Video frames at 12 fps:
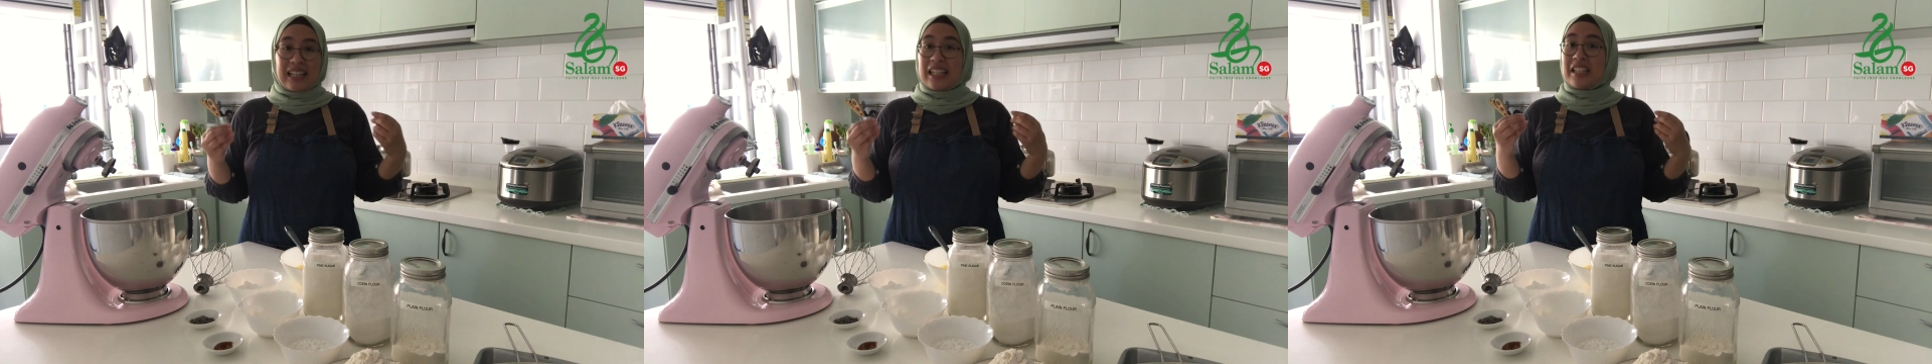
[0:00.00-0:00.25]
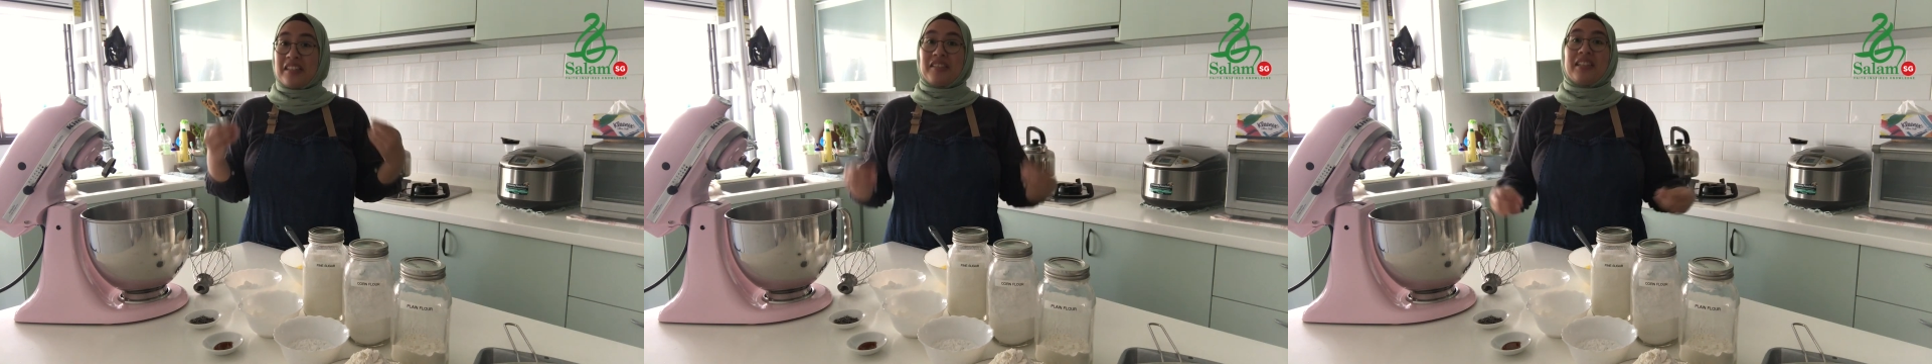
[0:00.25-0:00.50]

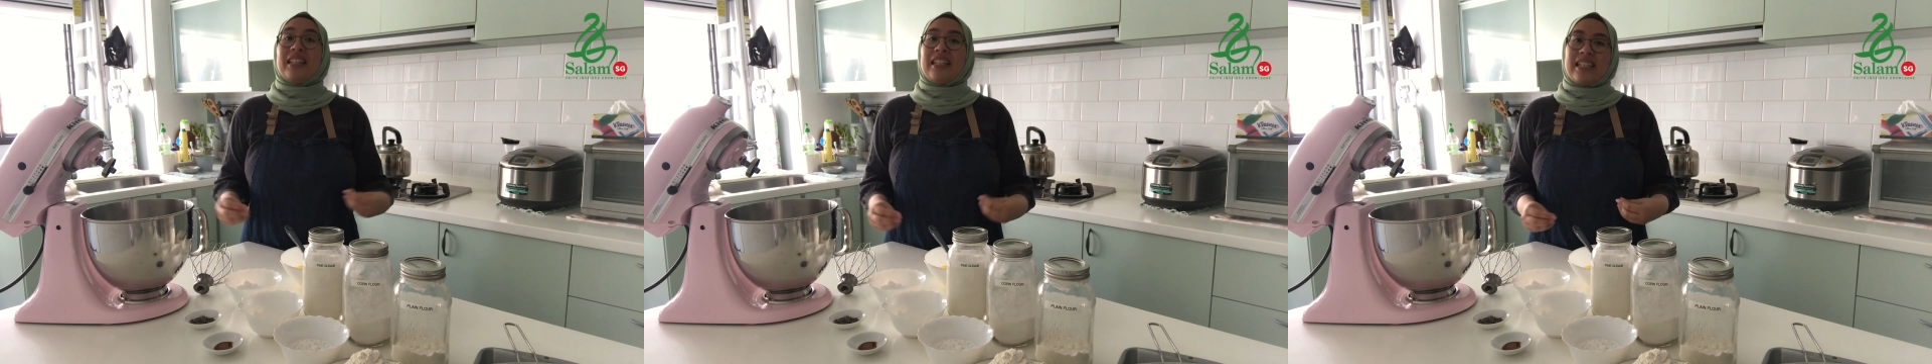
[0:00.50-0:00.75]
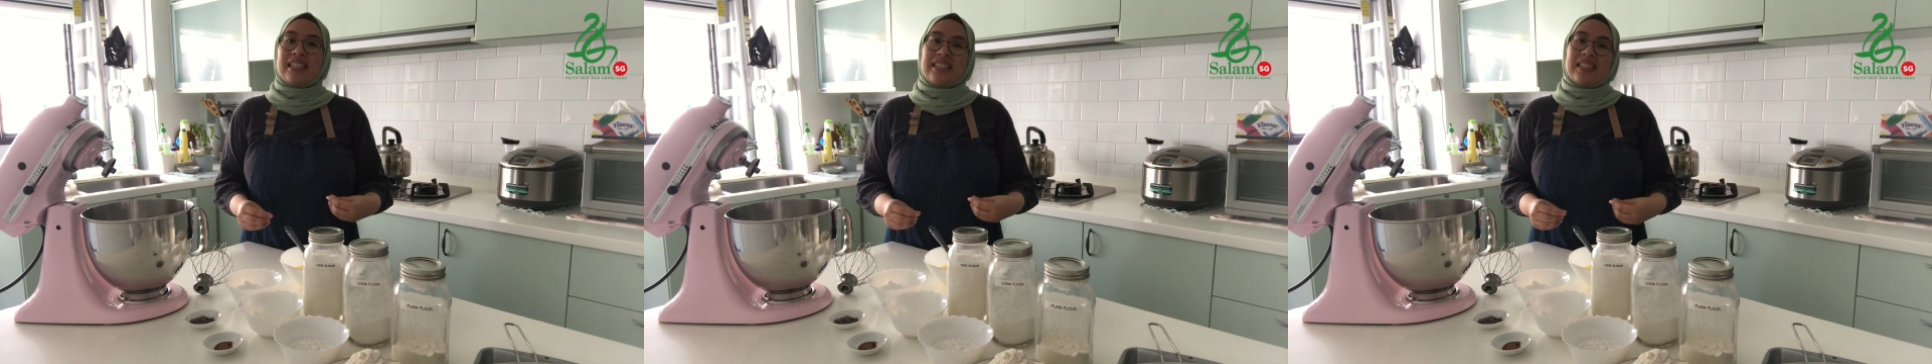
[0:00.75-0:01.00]

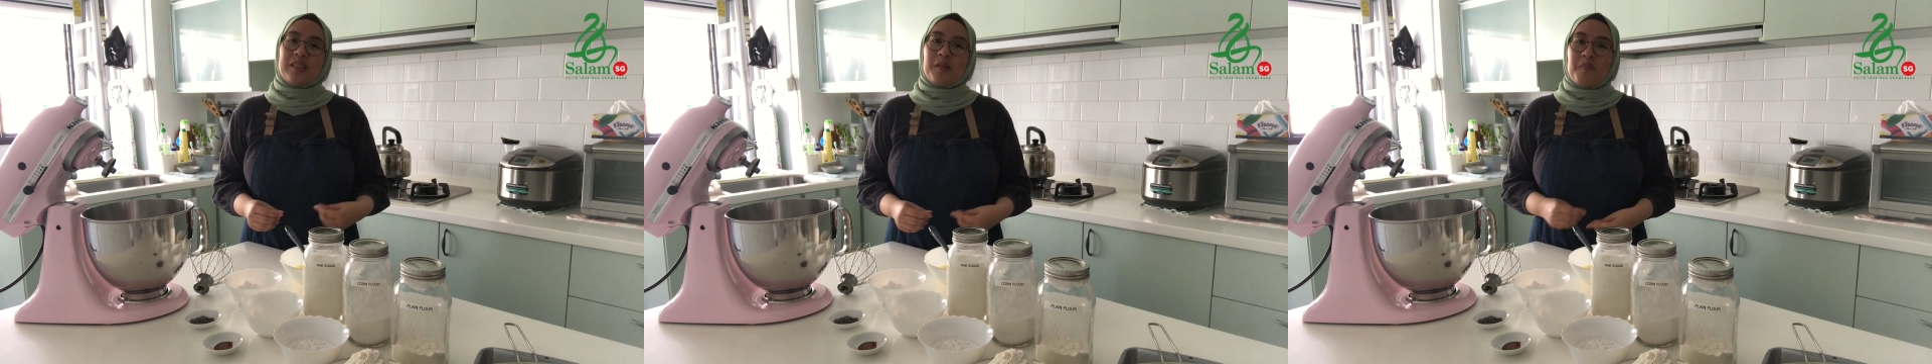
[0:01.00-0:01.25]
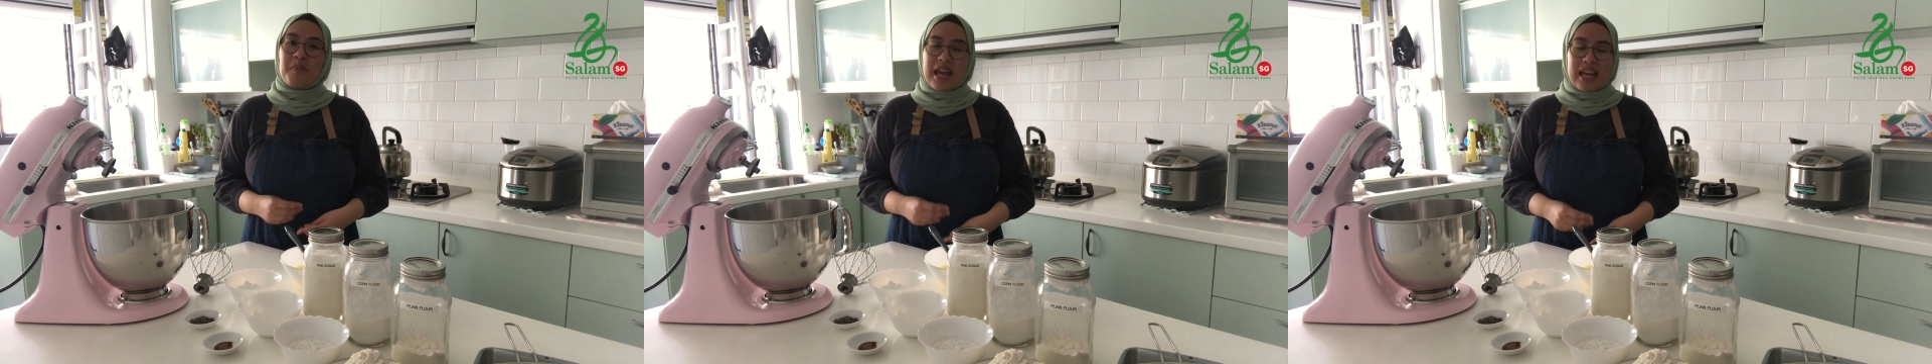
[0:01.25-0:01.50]
ingredients to
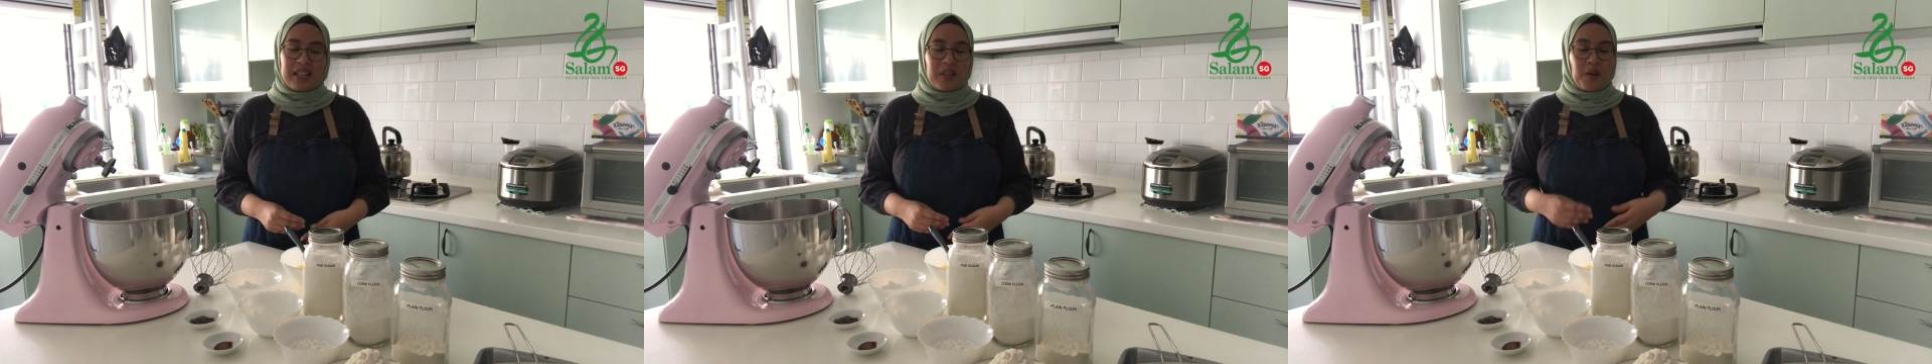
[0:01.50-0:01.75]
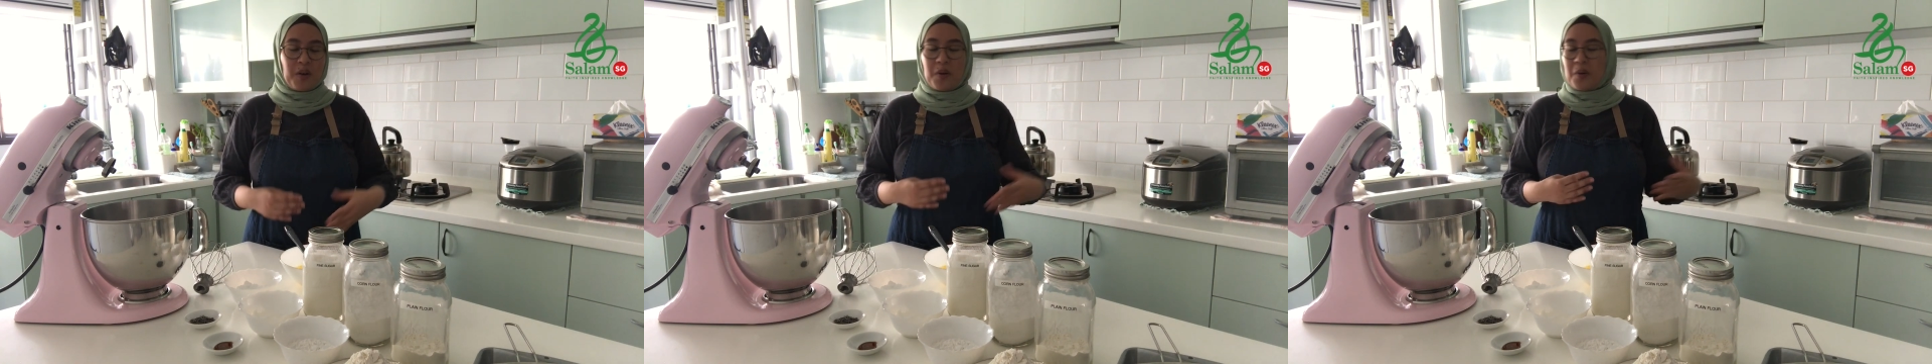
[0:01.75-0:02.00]
bake
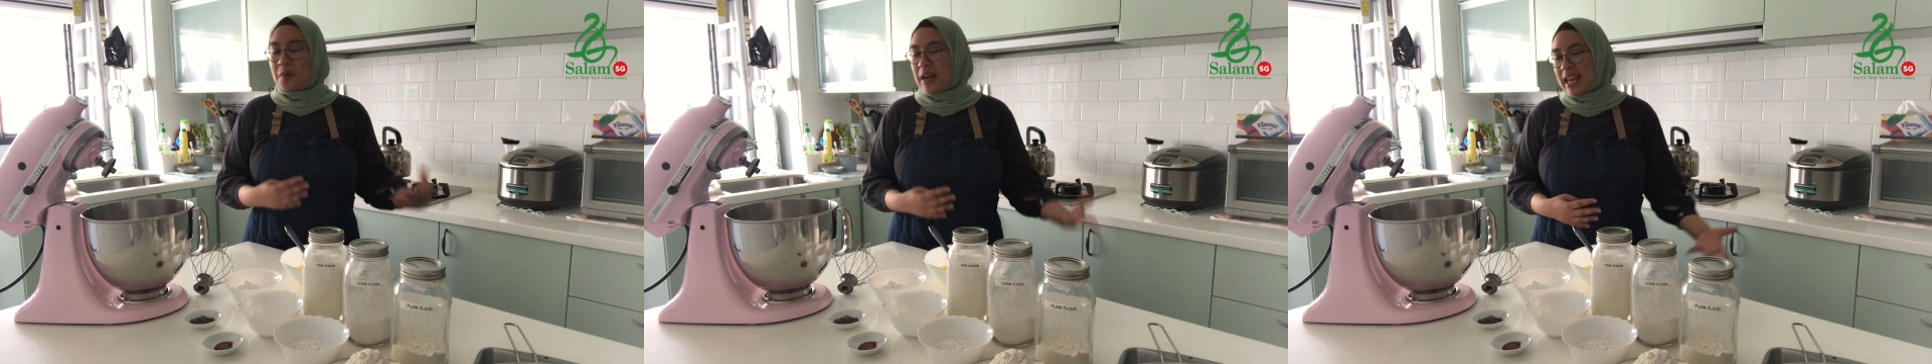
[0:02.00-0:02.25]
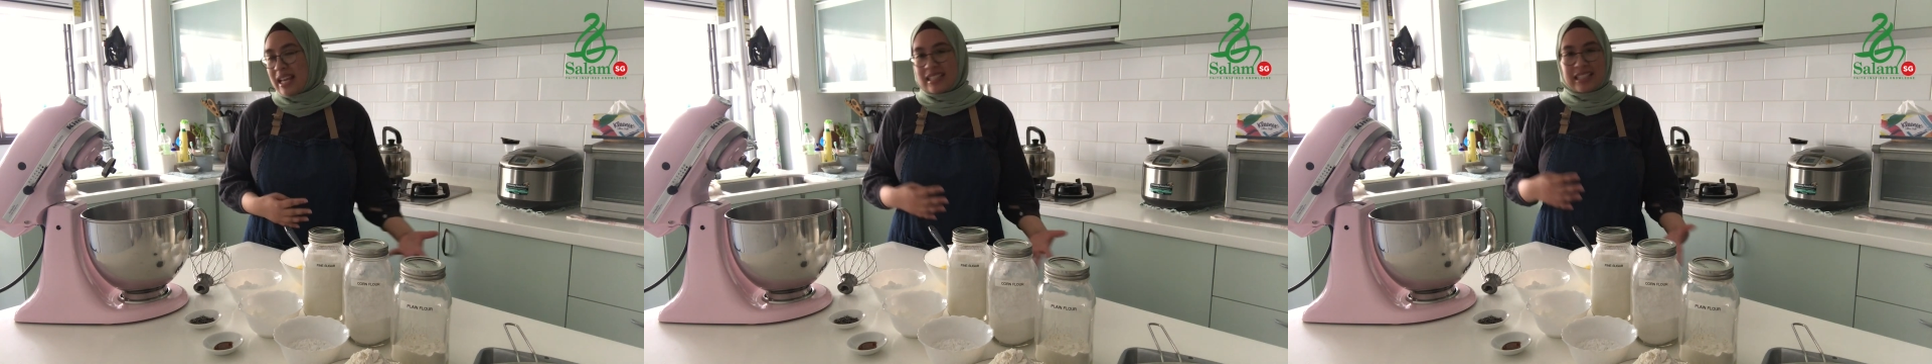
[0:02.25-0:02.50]
your
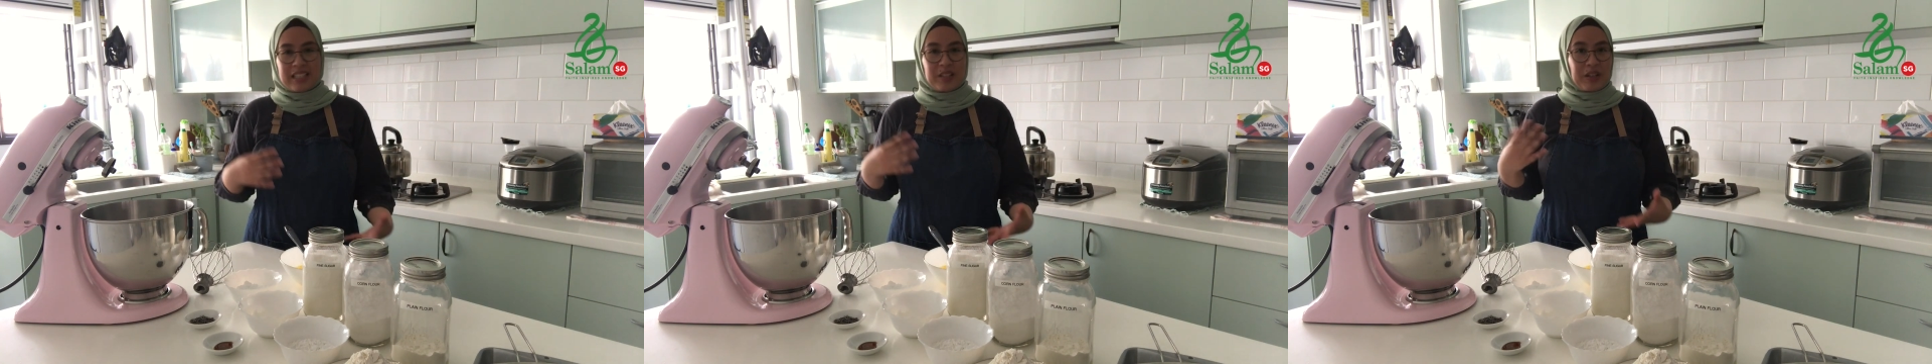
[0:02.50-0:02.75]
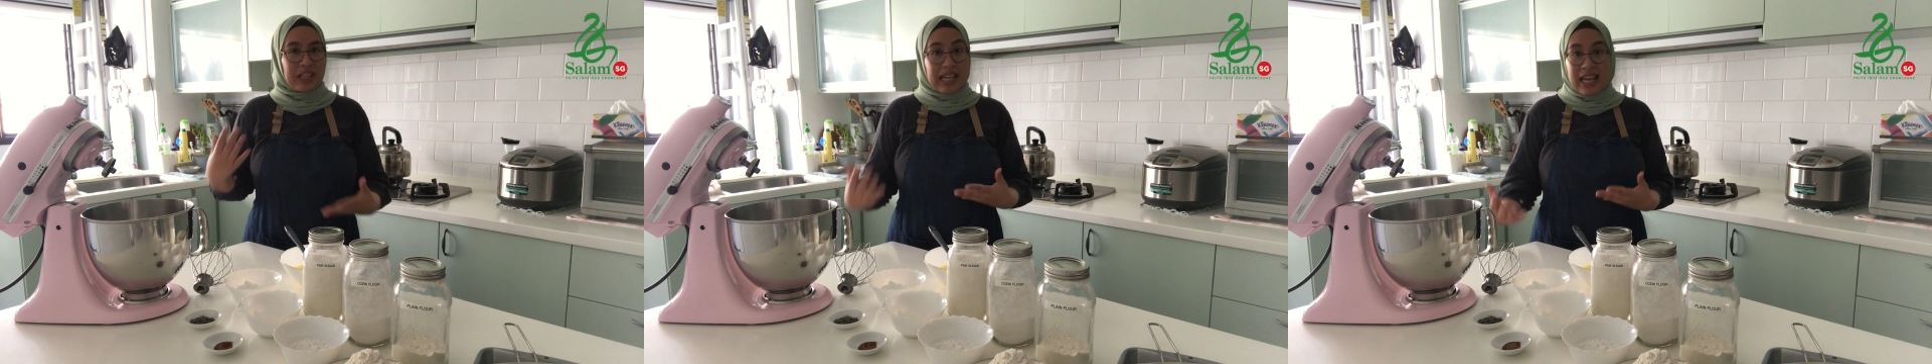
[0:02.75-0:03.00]
kuehs and
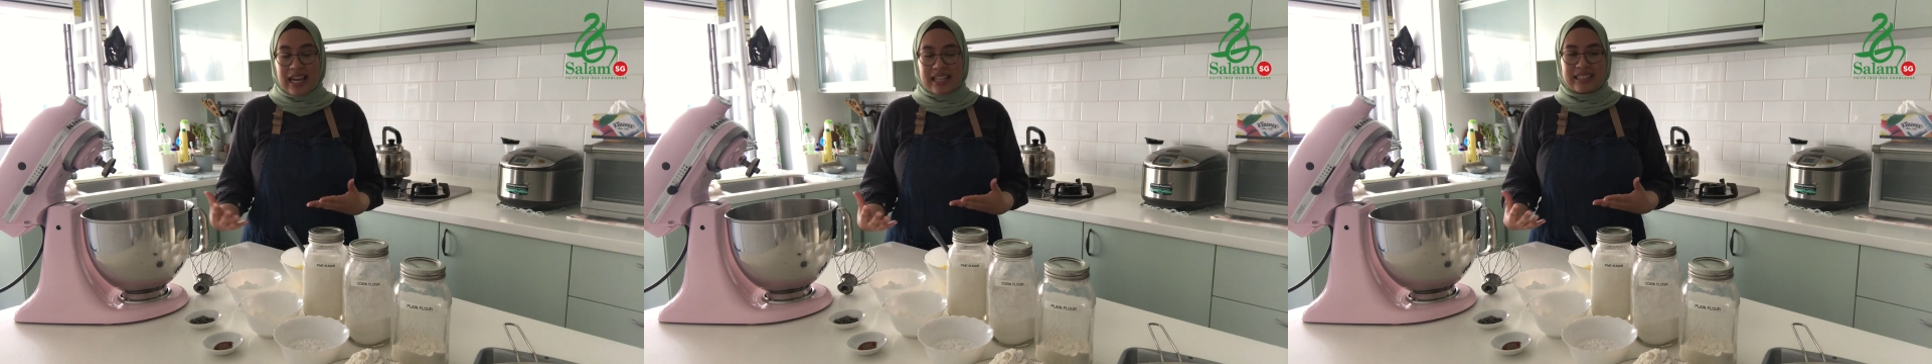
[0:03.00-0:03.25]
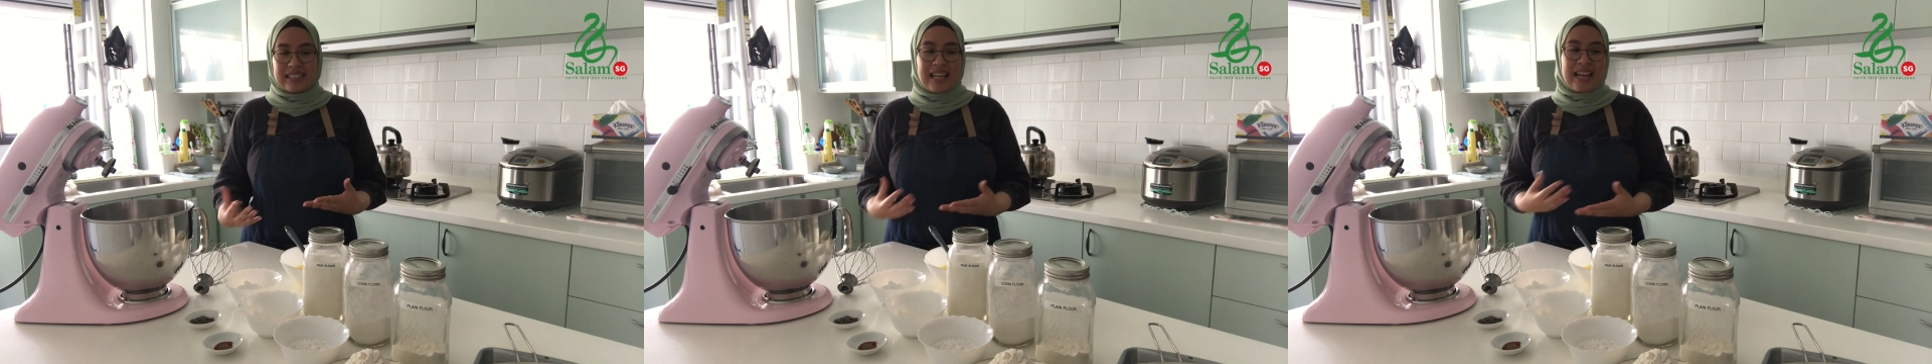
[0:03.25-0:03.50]
your
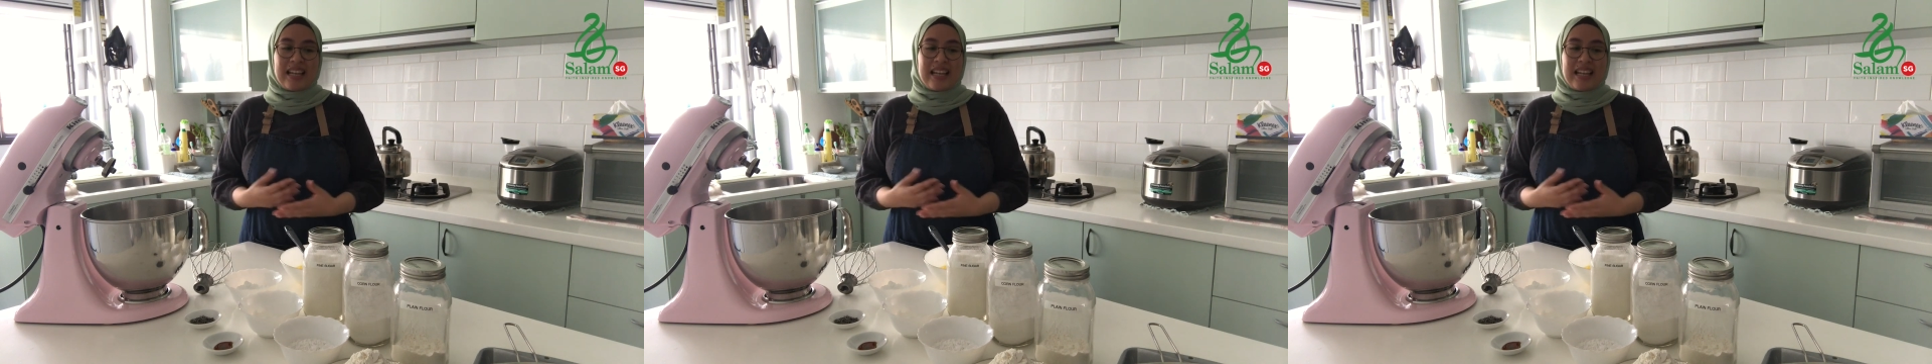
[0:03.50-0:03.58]
cakes.